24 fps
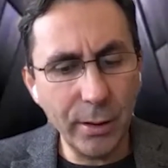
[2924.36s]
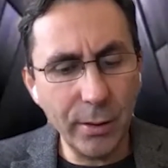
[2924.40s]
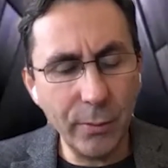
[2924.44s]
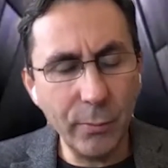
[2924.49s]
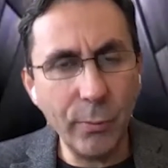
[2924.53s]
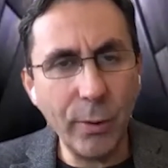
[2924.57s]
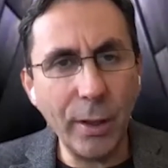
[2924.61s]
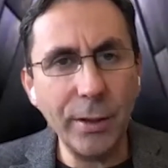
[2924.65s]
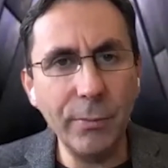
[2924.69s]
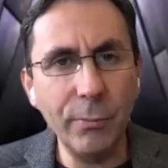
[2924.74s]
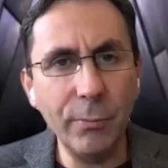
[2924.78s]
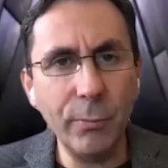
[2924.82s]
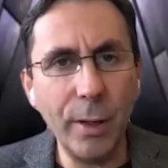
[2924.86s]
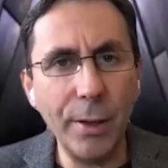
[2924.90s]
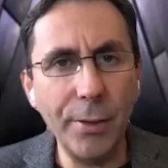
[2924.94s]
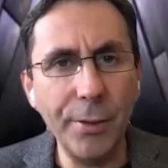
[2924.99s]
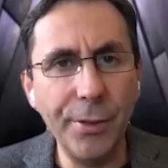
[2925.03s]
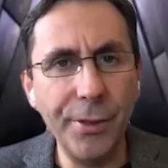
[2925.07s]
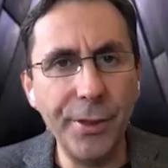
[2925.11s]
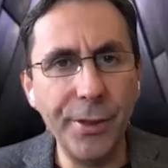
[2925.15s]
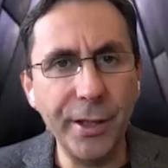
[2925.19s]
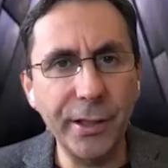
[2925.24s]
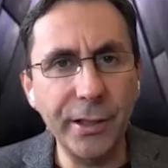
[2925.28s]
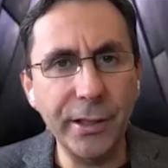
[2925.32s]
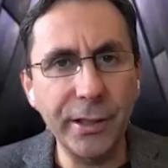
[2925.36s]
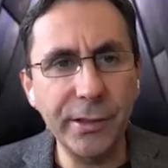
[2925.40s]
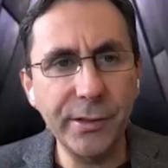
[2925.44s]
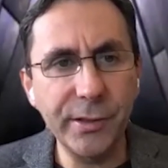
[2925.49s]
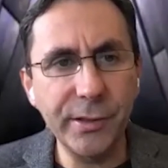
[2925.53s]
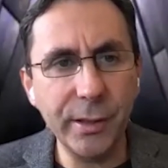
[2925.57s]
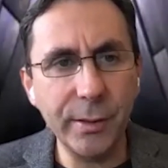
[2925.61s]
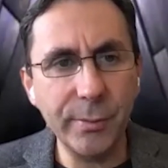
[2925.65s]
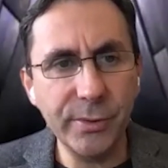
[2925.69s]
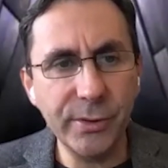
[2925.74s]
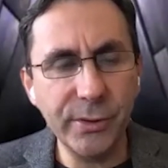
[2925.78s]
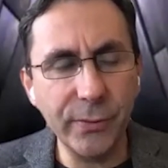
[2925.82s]
one thing in
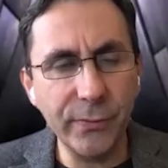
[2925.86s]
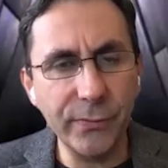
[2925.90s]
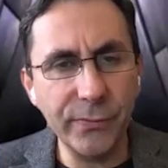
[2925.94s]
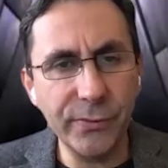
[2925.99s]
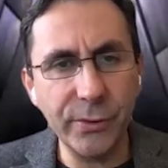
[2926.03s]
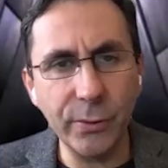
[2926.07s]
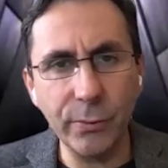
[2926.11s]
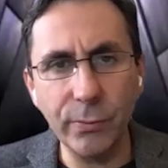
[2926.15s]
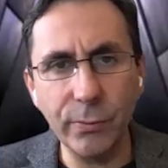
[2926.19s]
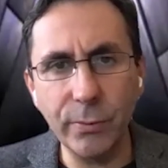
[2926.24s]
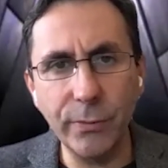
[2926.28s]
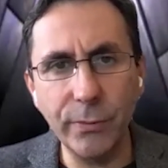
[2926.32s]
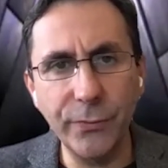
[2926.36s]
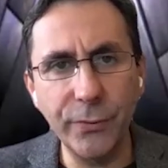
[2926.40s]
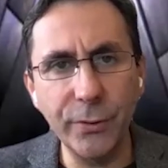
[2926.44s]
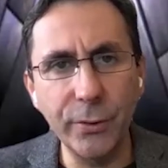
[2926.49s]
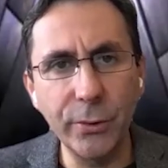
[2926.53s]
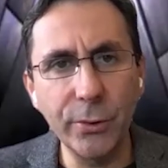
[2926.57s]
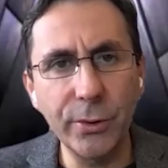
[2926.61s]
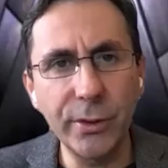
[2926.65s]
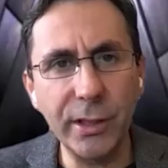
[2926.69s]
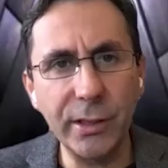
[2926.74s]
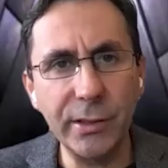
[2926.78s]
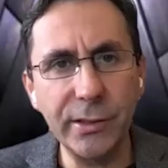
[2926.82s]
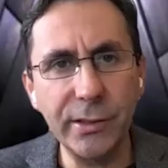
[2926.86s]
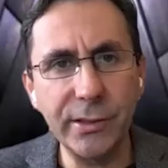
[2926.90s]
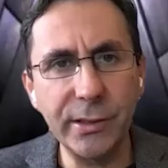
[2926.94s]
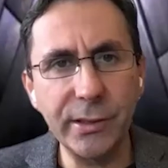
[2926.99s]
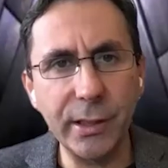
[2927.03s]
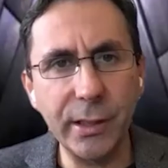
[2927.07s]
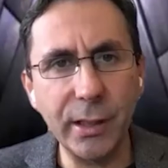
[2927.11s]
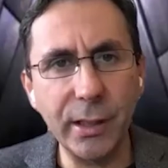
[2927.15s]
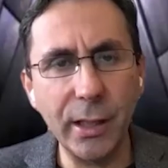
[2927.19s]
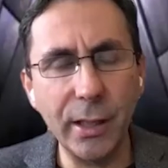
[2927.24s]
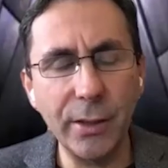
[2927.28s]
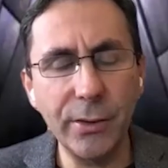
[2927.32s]
terms of, so if you look at
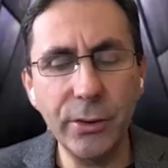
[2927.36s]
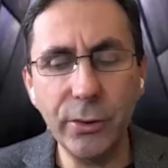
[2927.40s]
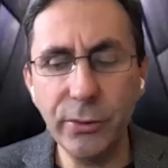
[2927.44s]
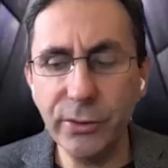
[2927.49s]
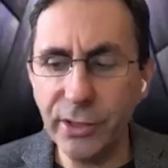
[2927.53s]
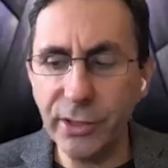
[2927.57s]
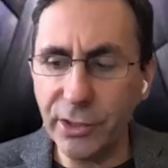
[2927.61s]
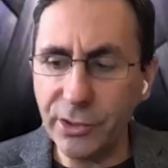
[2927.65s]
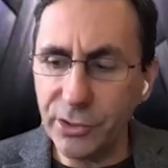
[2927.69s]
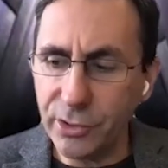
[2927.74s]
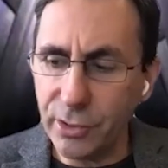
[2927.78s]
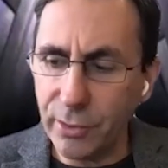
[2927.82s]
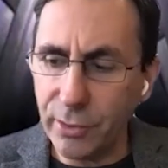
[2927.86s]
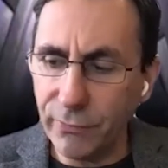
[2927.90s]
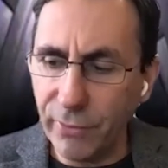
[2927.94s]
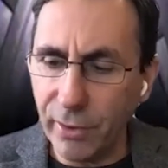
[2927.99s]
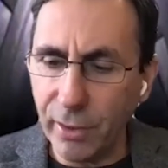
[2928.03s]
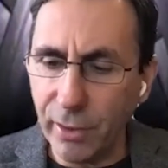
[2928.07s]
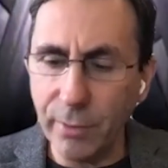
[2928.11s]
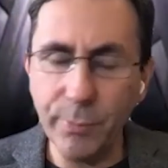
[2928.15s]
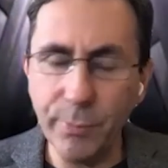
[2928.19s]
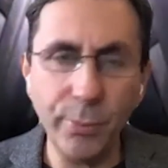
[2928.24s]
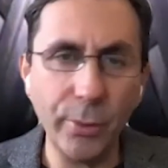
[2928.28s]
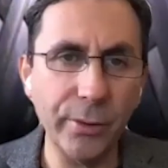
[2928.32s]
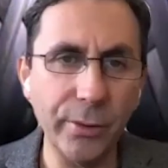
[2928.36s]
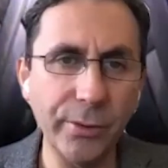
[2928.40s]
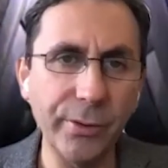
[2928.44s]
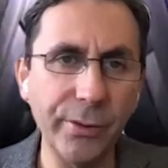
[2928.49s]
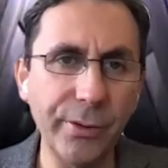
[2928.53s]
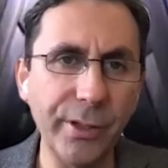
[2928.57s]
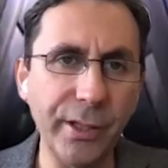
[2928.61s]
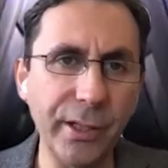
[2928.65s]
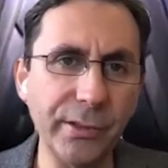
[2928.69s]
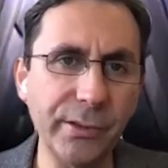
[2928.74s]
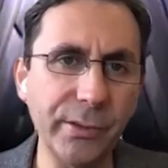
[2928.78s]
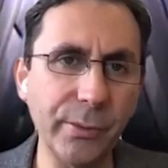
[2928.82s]
and you touch a very important thing.